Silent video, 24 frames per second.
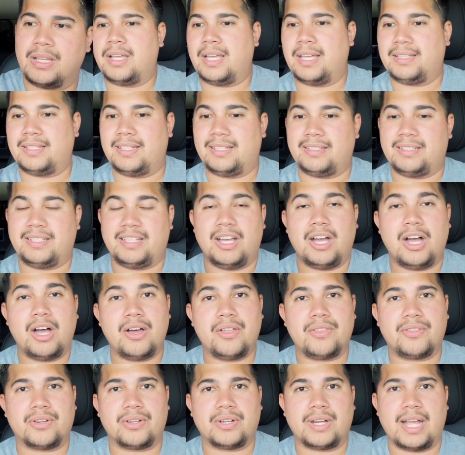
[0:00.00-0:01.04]
and then the
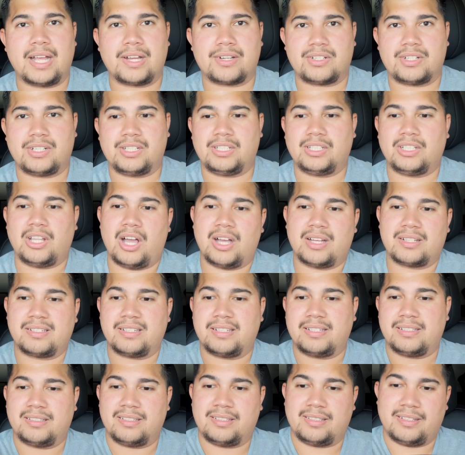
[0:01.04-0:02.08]
other actually locks
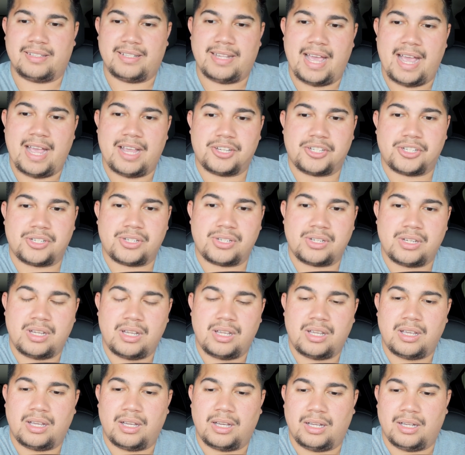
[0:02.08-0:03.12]
into the dash
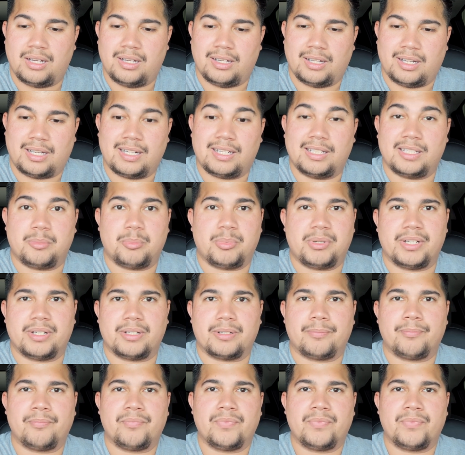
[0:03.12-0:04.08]
clip here.